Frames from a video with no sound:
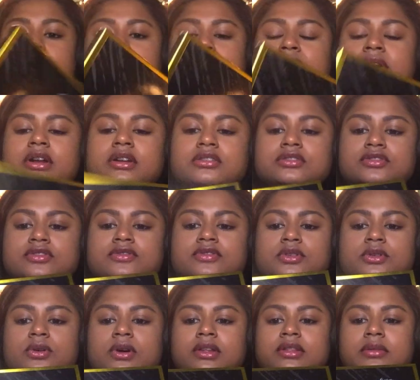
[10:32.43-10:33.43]
product review
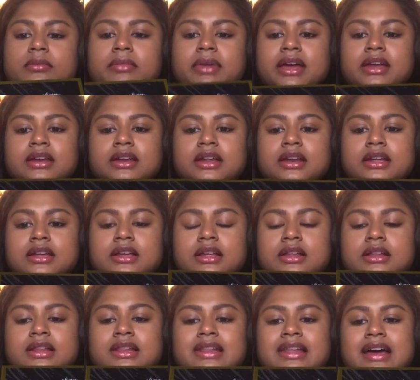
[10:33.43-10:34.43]
on the magnetic
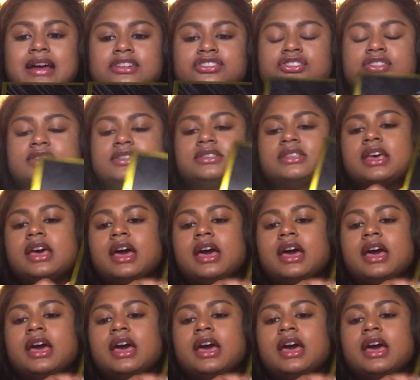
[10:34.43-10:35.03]
lashes.